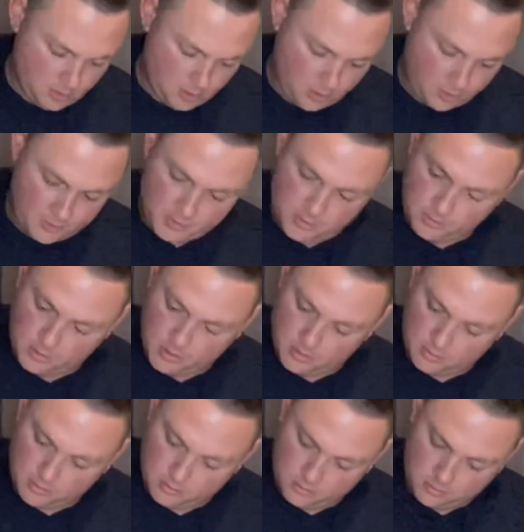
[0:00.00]
on this one,
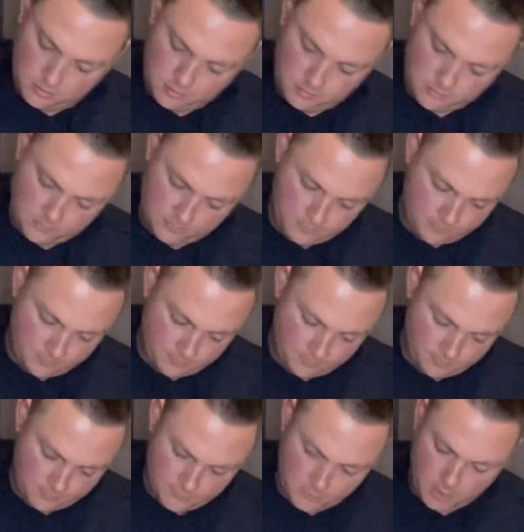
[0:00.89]

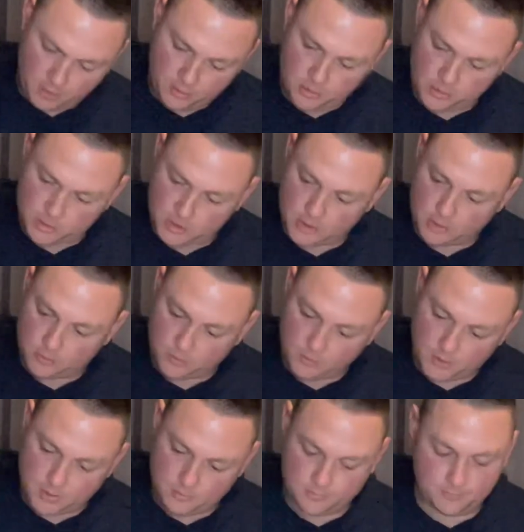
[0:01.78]
on the genuine
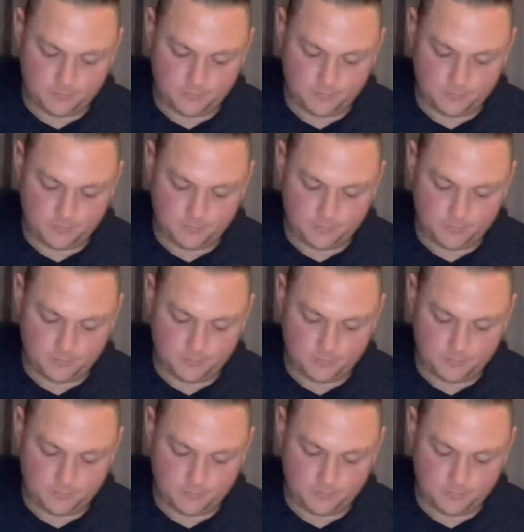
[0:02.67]
one.